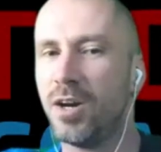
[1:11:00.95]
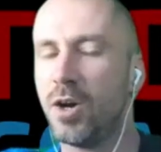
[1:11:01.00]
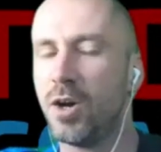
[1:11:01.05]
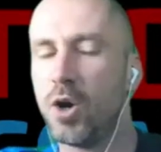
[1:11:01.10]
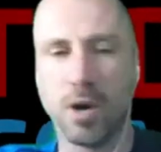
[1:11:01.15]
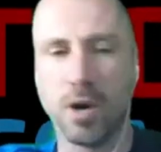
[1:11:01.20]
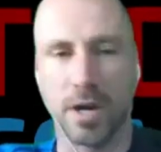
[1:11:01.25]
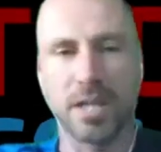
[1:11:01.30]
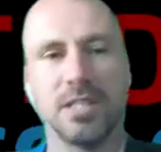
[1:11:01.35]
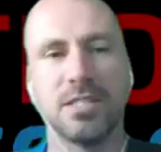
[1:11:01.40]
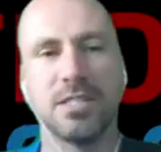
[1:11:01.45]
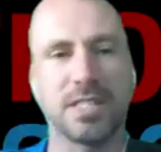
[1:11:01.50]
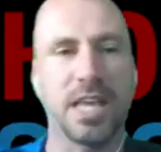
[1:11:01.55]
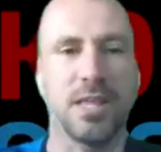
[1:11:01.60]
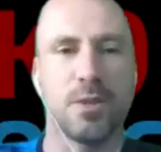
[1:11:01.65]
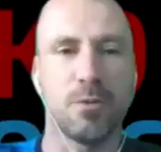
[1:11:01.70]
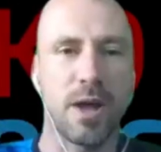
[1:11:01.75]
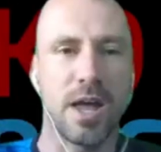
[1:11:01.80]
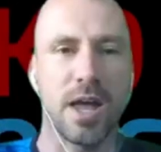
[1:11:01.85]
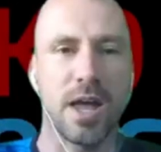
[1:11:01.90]
Oh, I
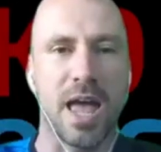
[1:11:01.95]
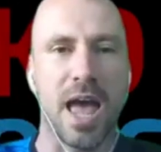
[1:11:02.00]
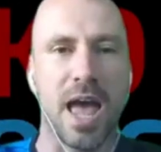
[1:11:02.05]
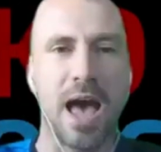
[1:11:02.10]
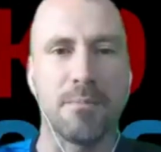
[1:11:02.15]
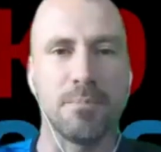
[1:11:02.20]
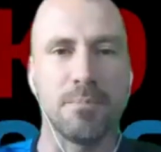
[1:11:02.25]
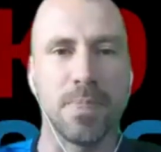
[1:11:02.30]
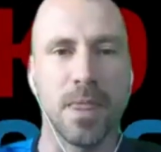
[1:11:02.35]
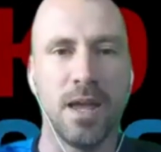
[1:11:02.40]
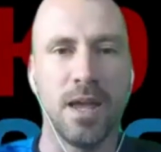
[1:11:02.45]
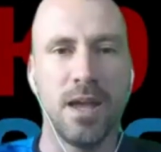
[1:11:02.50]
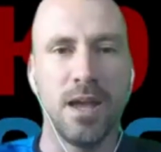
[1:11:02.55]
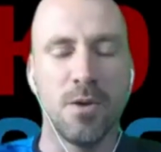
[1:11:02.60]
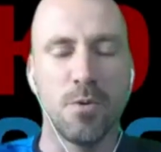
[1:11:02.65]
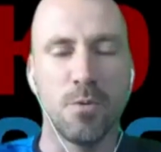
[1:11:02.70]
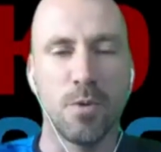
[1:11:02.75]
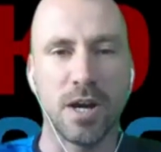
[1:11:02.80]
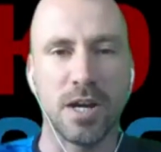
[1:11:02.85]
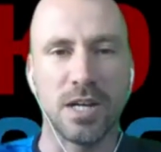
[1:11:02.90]
stay the way I am.
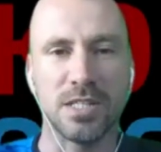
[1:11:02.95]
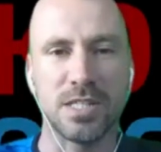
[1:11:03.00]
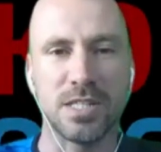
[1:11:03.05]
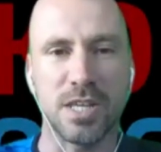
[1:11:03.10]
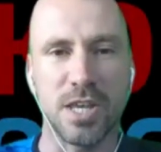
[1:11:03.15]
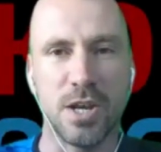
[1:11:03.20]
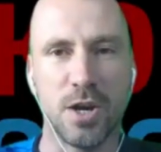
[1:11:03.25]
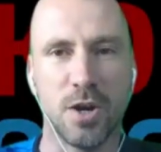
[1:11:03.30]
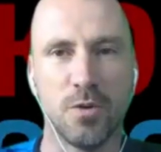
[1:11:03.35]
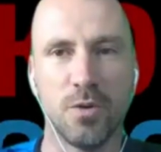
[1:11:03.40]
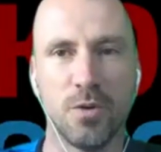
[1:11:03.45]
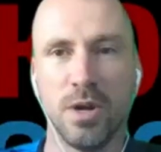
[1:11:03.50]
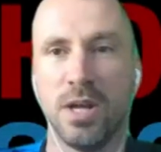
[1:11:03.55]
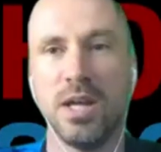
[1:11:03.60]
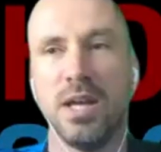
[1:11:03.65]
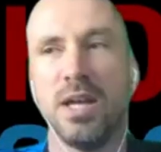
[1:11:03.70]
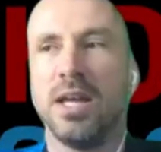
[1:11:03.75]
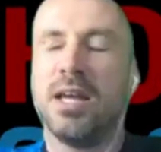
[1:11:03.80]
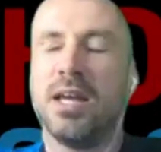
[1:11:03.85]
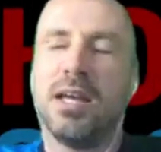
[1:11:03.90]
Whereas, you know,
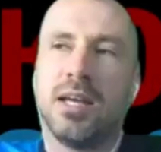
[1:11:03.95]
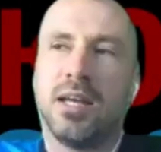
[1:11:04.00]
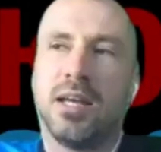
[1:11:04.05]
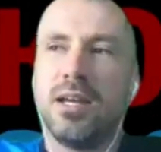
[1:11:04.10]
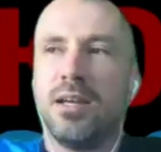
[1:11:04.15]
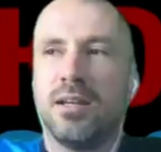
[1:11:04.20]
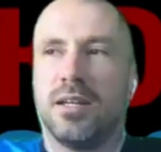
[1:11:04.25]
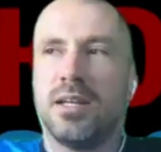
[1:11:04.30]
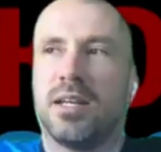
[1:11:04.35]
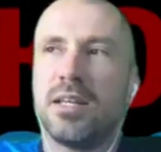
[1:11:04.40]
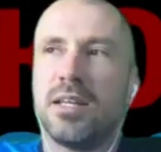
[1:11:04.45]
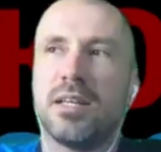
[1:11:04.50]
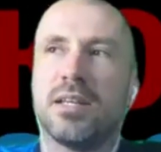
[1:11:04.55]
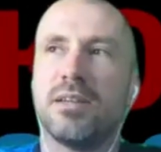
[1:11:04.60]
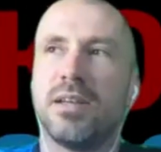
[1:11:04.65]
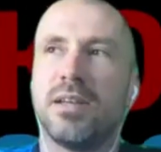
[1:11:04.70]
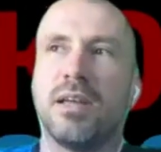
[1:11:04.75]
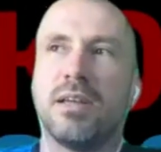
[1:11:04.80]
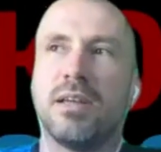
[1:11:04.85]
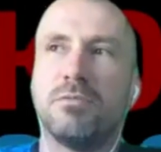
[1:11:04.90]
It,
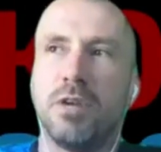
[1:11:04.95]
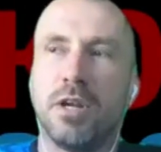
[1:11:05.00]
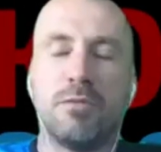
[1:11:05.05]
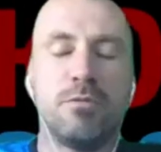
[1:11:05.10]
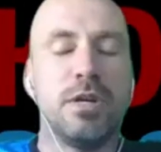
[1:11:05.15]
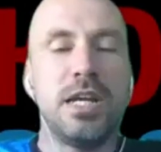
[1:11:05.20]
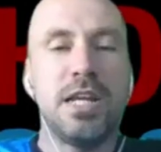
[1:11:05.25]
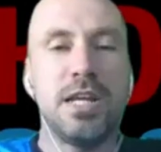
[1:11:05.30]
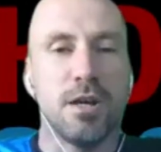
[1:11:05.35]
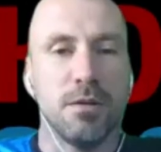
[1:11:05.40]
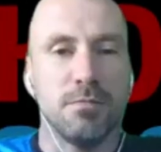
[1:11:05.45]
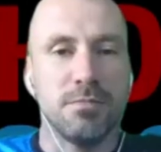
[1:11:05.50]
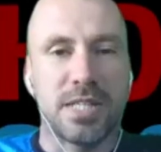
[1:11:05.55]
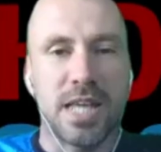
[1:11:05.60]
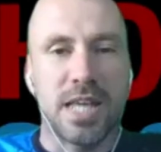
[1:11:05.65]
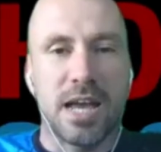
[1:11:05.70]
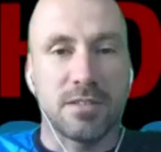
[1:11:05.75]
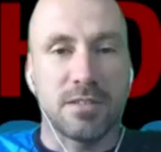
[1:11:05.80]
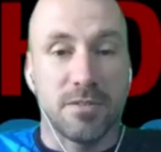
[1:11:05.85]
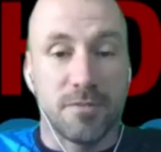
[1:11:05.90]
it, it really comes
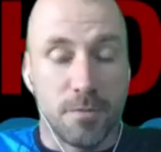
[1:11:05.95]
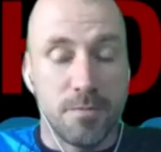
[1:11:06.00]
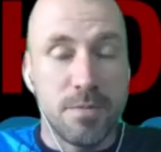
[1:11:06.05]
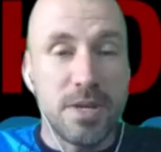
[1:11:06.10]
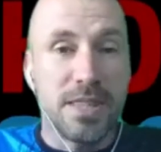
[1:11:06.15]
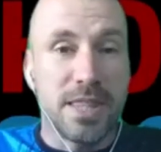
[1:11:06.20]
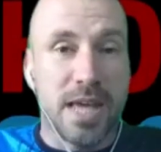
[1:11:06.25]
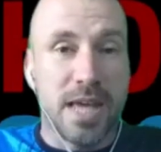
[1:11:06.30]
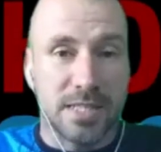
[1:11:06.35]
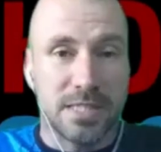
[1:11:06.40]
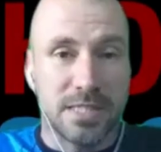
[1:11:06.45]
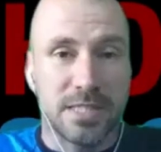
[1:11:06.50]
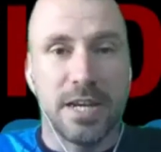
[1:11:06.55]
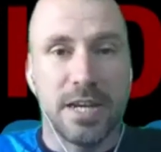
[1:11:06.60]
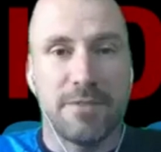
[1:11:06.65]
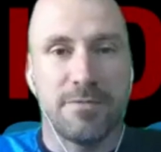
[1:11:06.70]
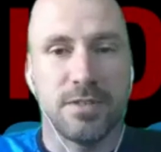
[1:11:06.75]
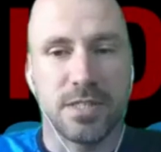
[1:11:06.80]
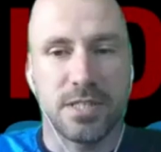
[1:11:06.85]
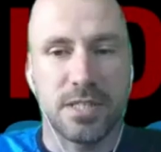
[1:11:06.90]
down to, for me, that's the
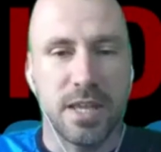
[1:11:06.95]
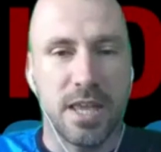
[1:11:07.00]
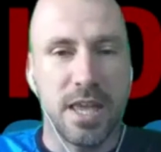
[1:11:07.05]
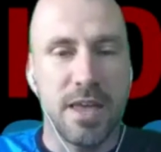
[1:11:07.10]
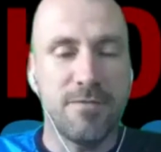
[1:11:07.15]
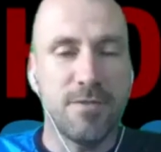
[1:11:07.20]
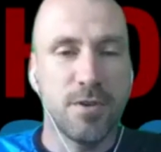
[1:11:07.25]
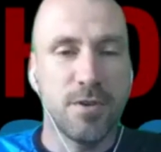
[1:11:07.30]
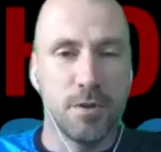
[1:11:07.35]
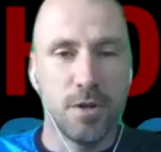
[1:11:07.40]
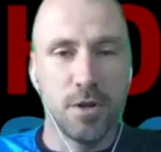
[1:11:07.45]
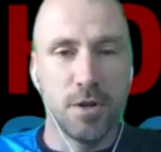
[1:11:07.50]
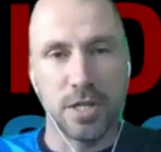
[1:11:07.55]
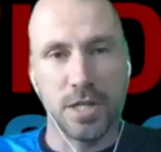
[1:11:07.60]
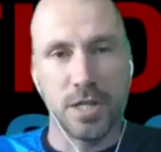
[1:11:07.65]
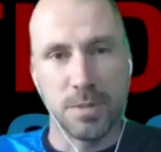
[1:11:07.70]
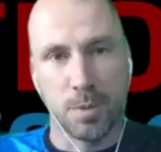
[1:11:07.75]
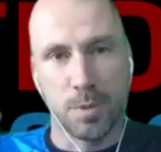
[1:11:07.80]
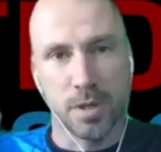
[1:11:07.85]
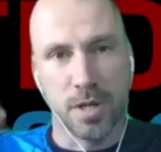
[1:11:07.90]
difference. If you're
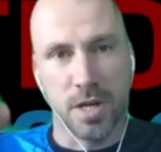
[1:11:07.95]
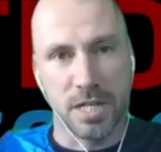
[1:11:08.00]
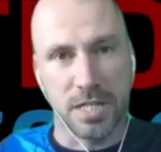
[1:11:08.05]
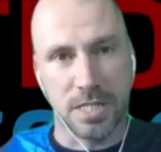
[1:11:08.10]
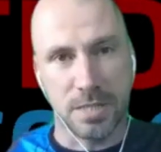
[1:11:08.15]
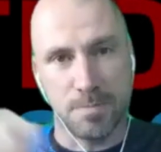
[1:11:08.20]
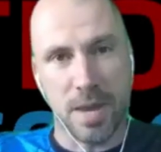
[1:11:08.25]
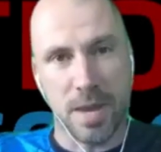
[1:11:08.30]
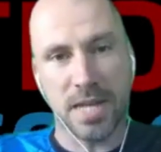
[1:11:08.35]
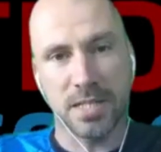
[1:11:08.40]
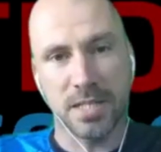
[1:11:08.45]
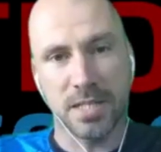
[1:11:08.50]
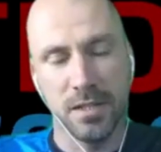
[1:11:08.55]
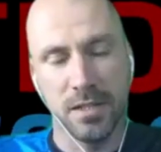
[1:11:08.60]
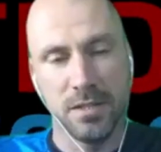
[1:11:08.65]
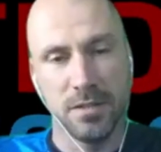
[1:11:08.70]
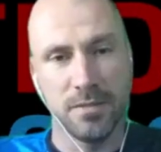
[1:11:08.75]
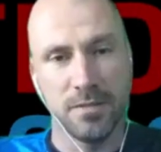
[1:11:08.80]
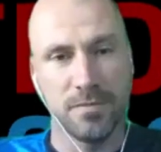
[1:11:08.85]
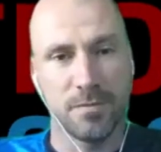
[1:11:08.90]
looking to put on a
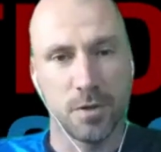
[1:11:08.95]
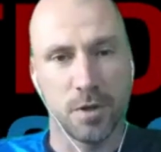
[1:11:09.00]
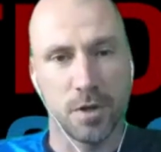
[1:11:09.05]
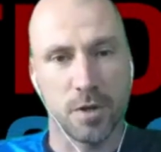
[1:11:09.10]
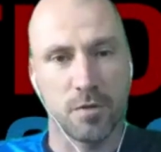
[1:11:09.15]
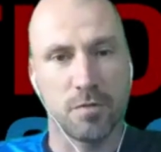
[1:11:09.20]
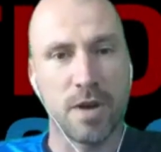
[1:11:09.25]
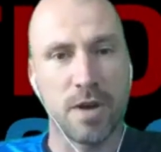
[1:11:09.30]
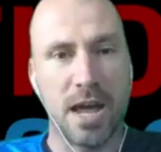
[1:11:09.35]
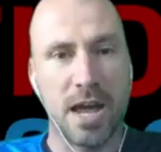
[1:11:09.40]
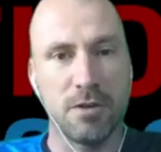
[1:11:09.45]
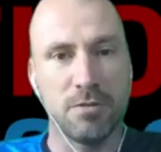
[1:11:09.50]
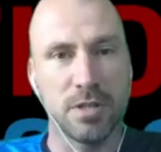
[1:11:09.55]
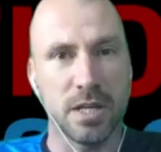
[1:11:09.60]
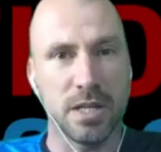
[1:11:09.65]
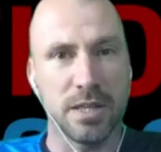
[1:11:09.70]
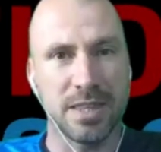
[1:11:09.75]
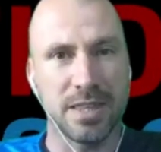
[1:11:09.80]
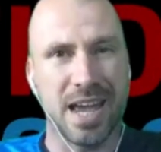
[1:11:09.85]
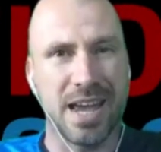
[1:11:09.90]
spectacle for a
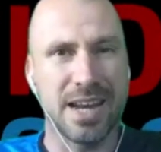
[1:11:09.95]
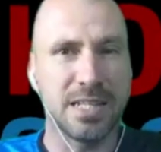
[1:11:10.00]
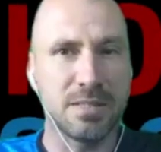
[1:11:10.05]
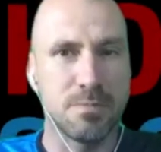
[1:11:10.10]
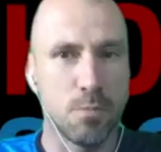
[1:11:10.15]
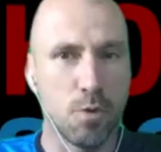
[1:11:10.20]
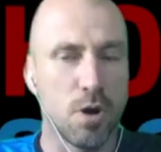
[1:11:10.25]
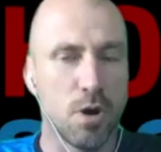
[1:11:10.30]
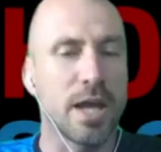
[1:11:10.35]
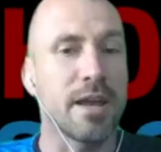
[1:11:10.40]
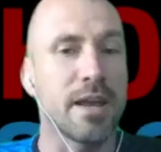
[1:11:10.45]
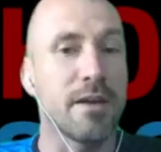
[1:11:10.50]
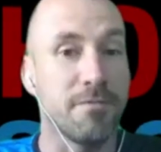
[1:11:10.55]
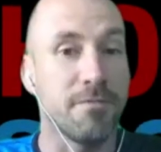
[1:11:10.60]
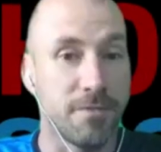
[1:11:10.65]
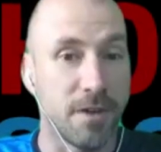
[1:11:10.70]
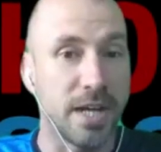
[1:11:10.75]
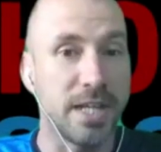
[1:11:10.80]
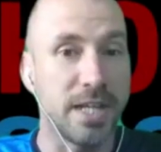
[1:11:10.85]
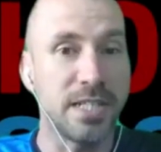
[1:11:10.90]
crowd that is more like a
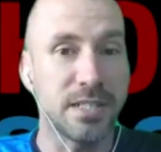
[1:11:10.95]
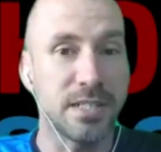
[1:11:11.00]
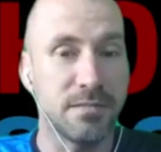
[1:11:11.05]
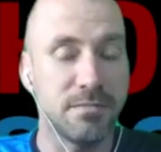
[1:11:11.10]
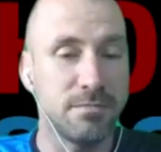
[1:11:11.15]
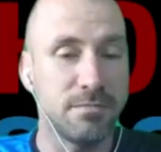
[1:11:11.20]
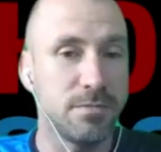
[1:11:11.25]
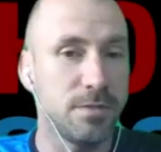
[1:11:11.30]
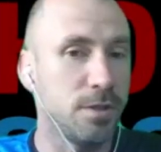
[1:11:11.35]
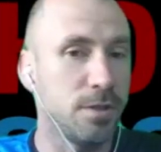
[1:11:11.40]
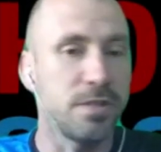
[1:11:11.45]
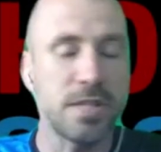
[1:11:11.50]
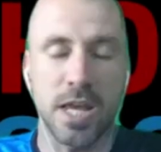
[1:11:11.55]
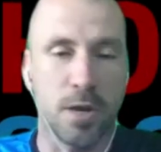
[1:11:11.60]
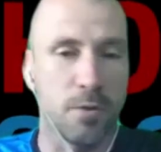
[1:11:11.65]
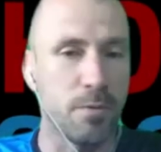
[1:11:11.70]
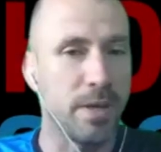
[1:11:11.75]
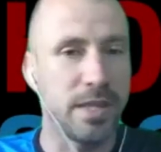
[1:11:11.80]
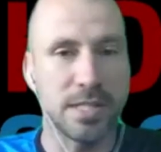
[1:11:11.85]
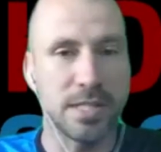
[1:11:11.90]
fight, you
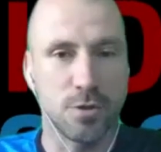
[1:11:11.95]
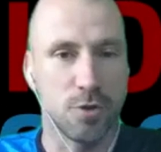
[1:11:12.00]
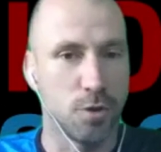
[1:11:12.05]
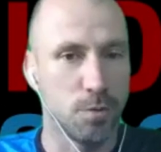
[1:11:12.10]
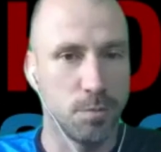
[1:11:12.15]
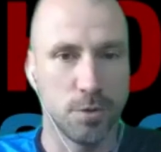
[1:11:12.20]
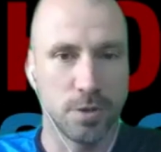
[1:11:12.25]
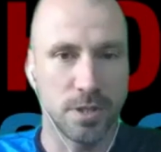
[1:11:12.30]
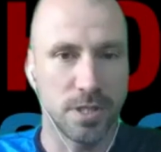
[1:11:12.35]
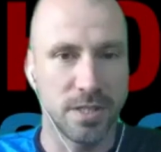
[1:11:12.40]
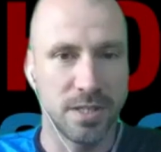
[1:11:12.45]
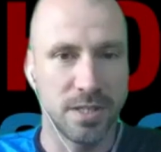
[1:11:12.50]
take away the scoreboard.